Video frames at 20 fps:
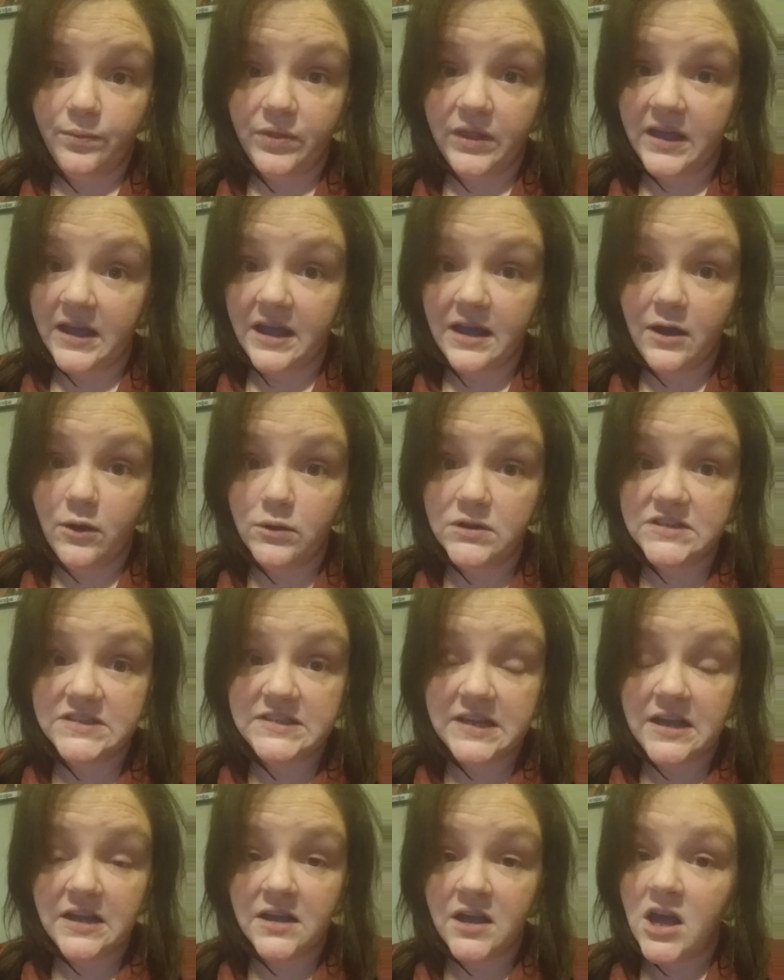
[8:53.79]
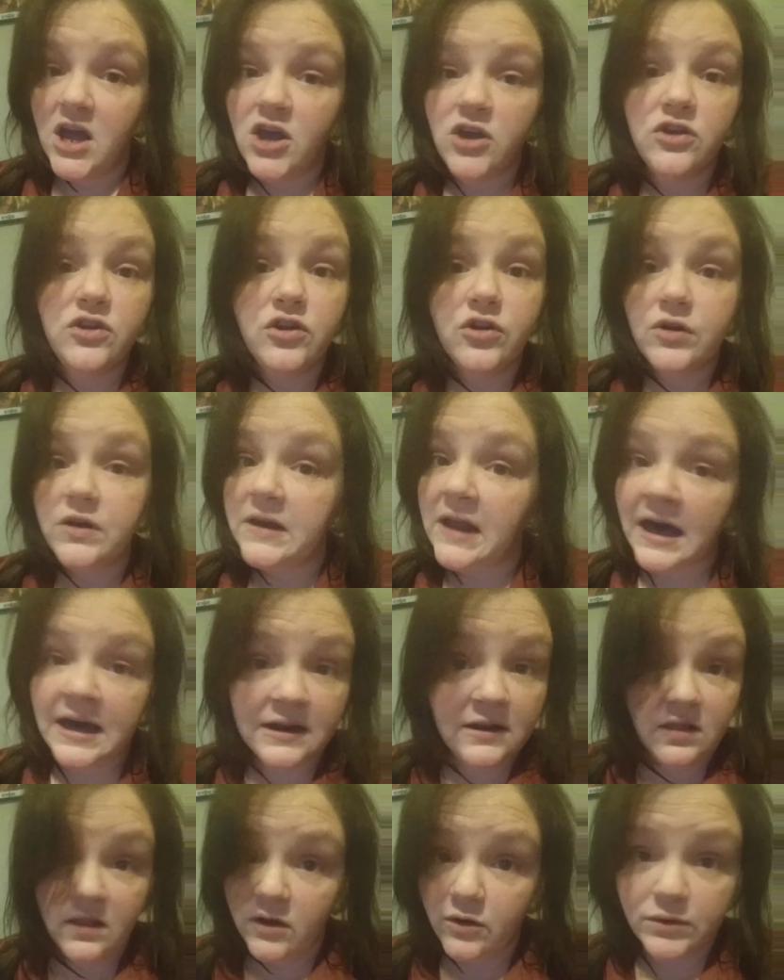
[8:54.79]
like I always say, you're not
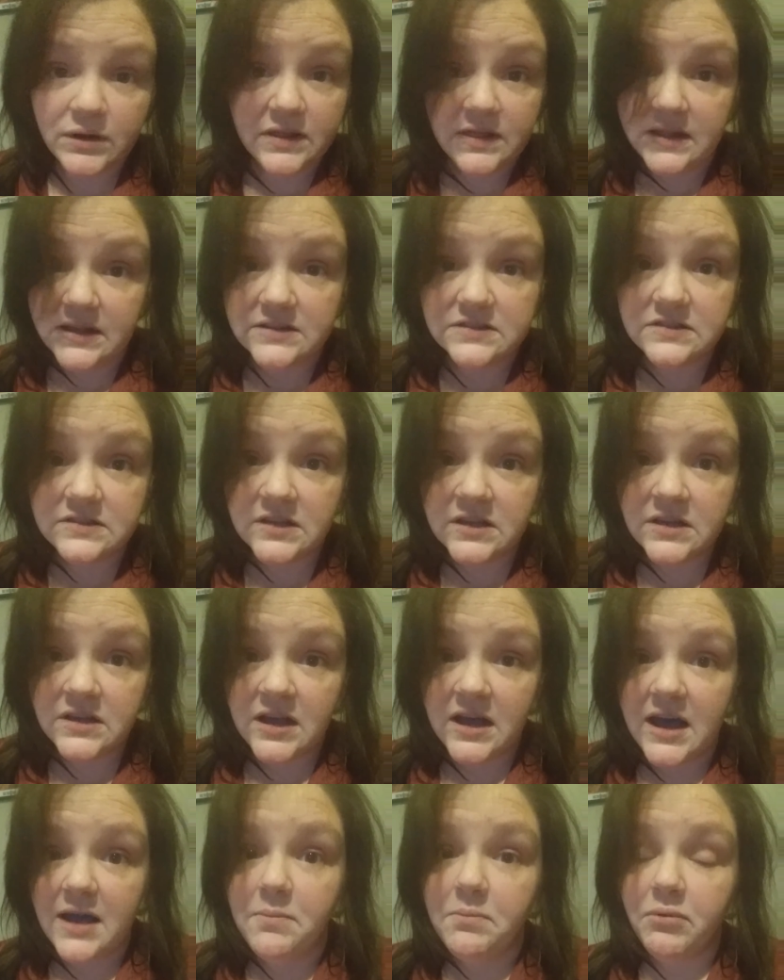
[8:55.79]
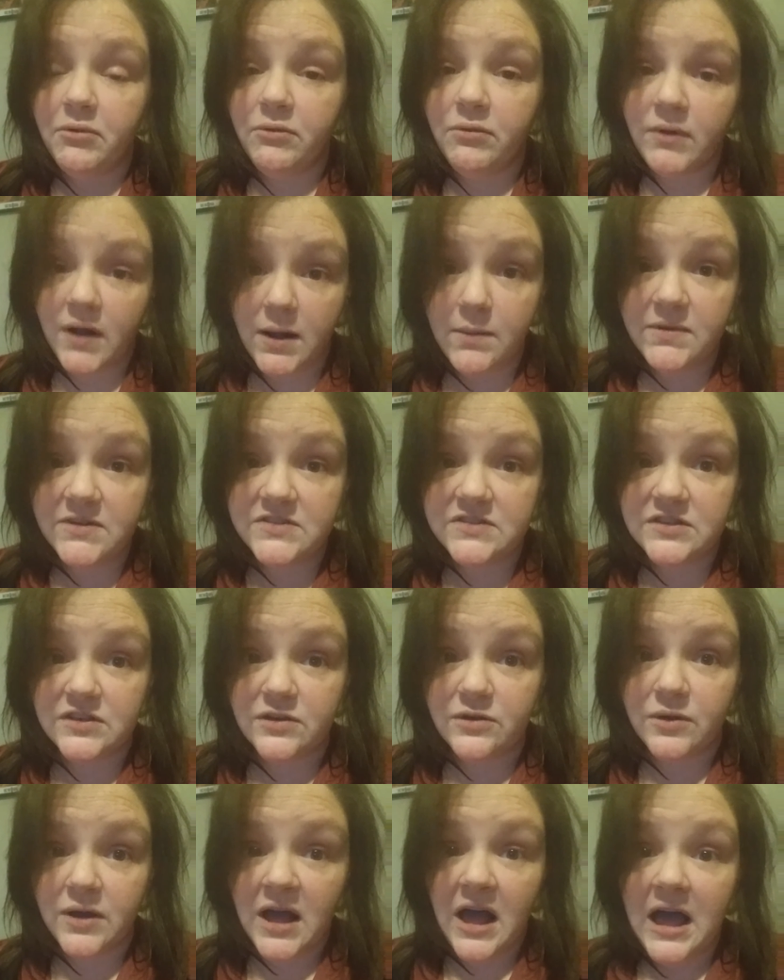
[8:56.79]
alone in this. I promise
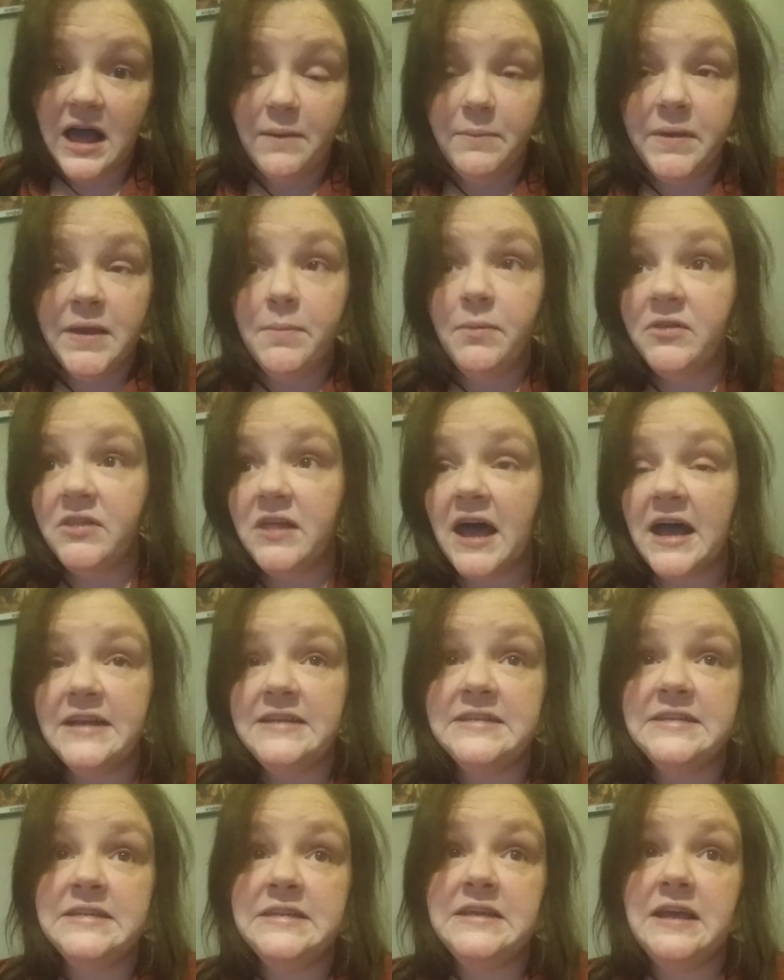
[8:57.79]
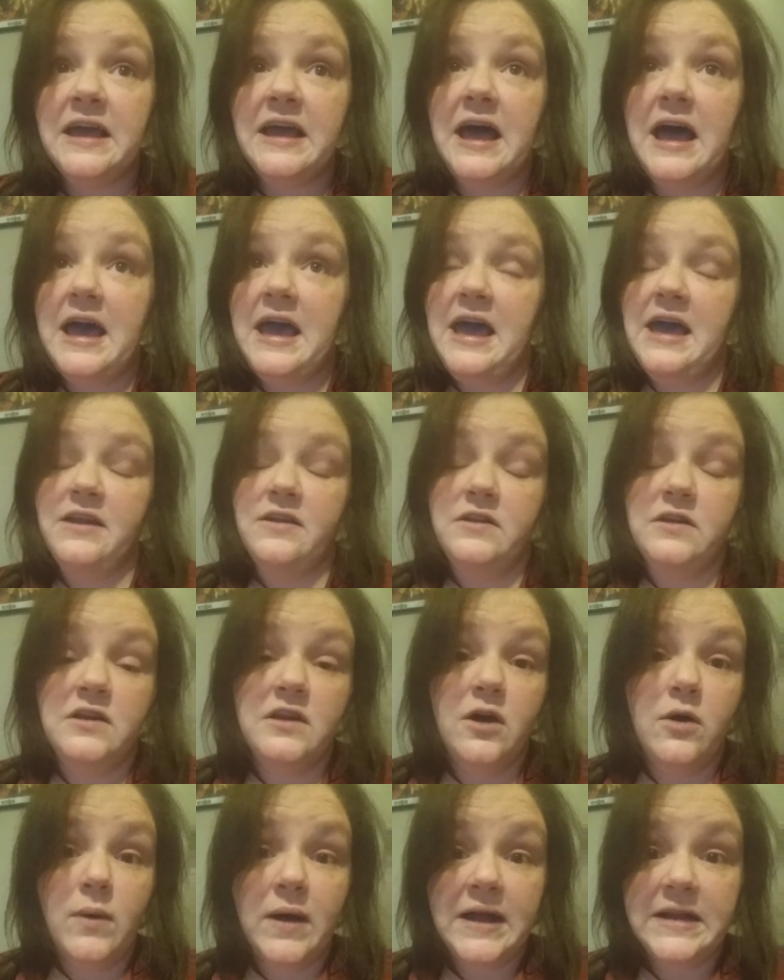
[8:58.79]
you. People I had
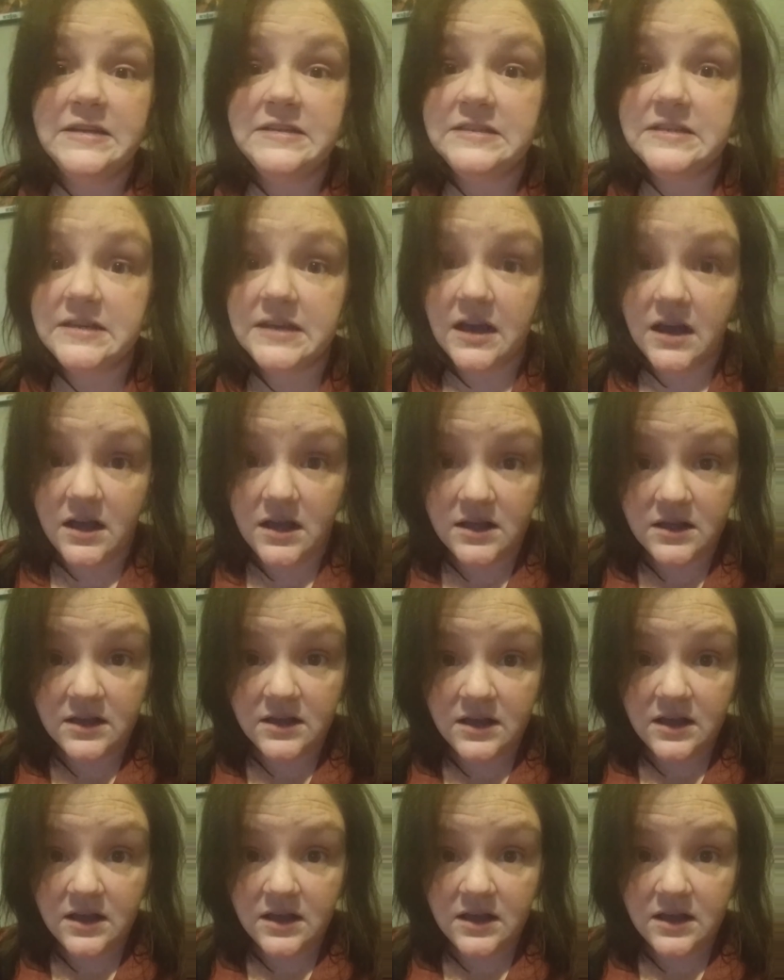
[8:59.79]
no idea